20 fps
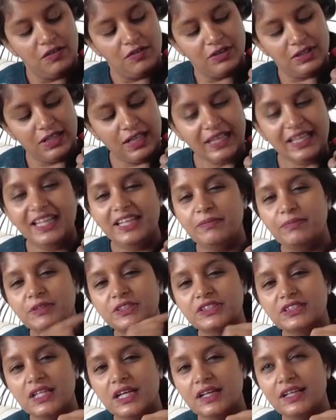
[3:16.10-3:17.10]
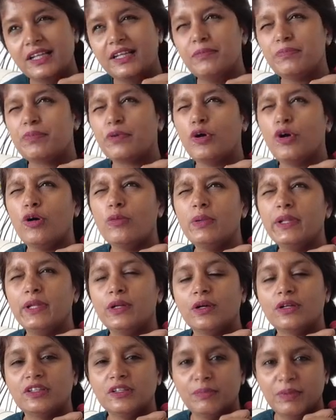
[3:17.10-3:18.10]
one light pista green, probably
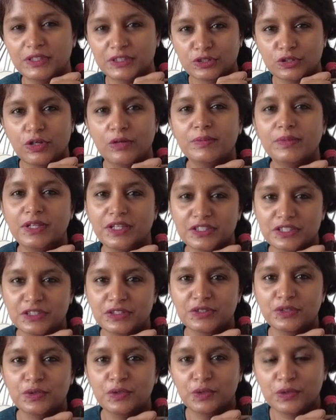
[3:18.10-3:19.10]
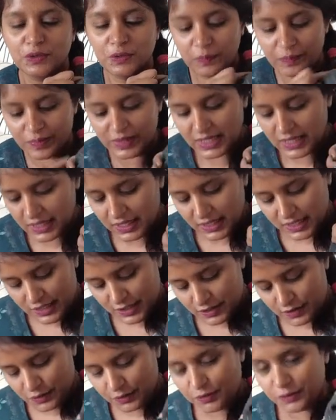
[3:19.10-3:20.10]
not the best combination to go to.
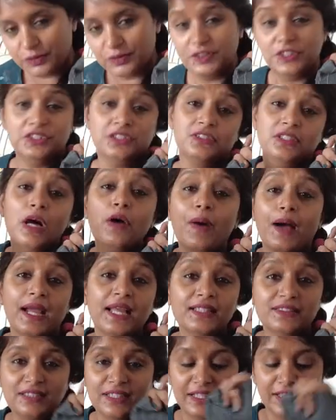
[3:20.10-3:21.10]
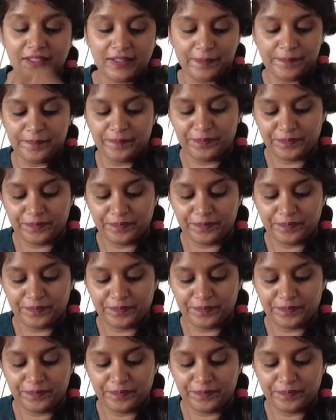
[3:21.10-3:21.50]
So this is how I think.